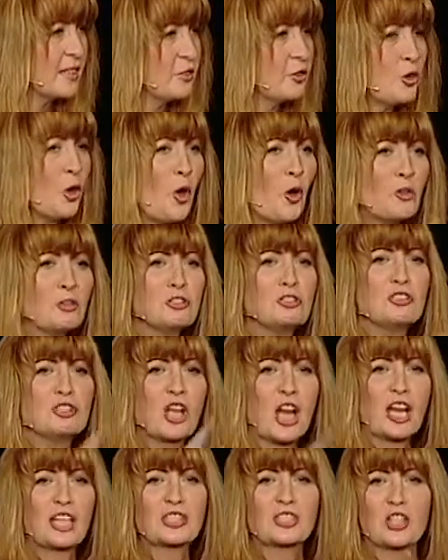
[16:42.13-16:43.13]
don't
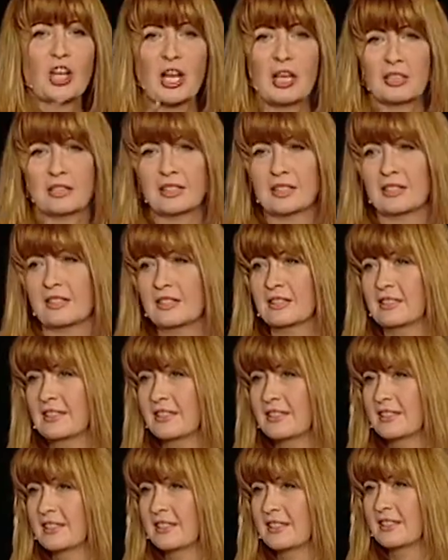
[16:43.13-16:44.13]
judge others
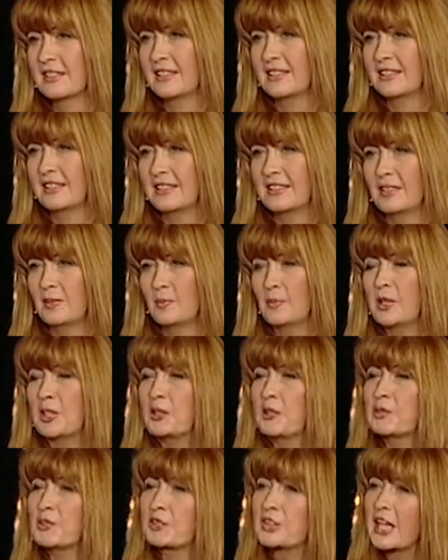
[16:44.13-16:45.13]

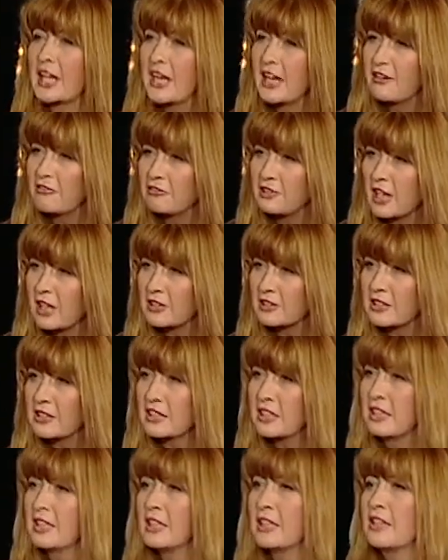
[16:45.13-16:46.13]
because they have not
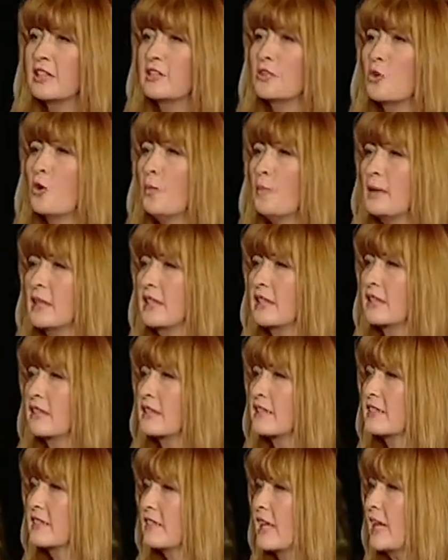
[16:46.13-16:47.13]
committed
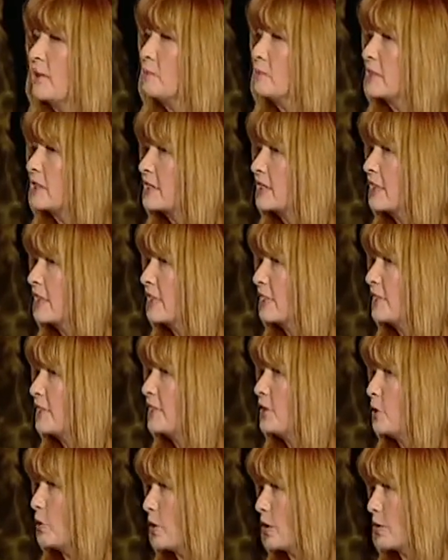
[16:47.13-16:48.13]
the same sin
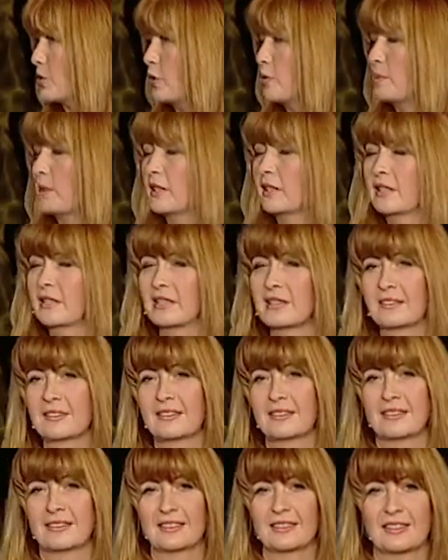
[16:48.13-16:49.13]
you are committing.
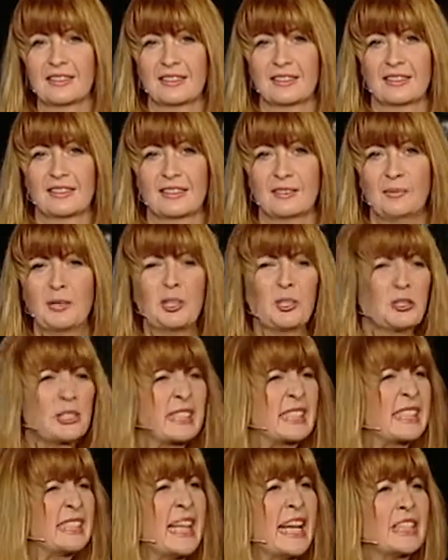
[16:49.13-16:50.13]
Because
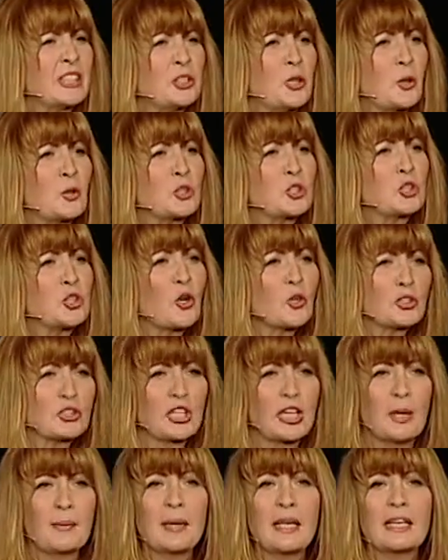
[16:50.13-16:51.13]
it's not your
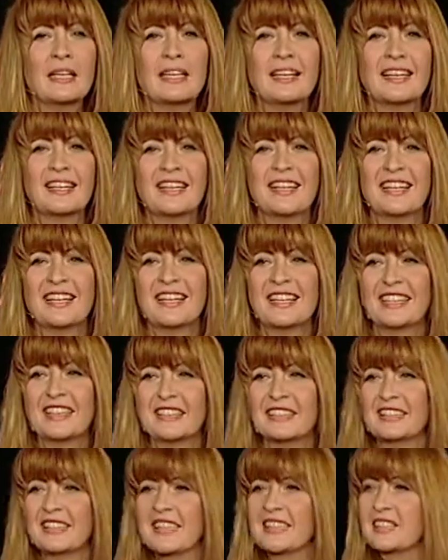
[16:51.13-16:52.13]
shortcoming,
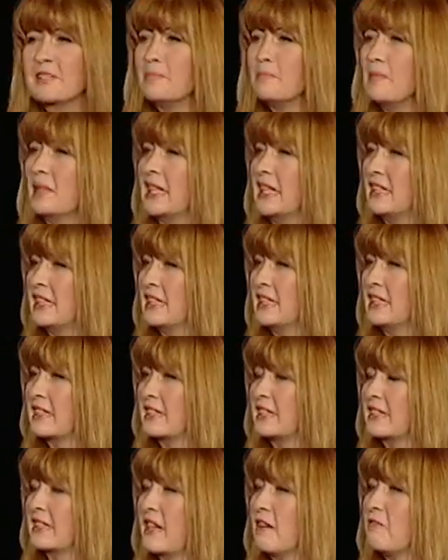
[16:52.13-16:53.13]
doesn't mean it is
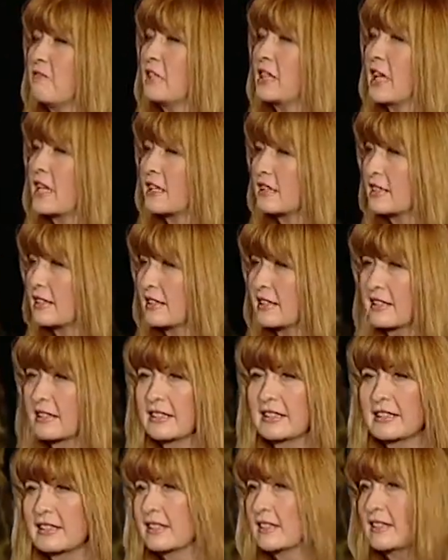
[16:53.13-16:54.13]
someone else's.
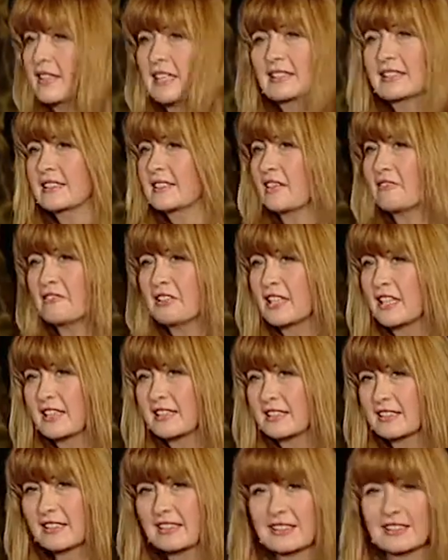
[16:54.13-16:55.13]
It's not someone
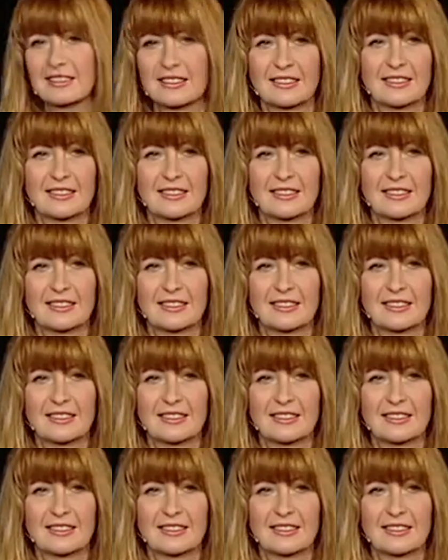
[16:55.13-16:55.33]
else's.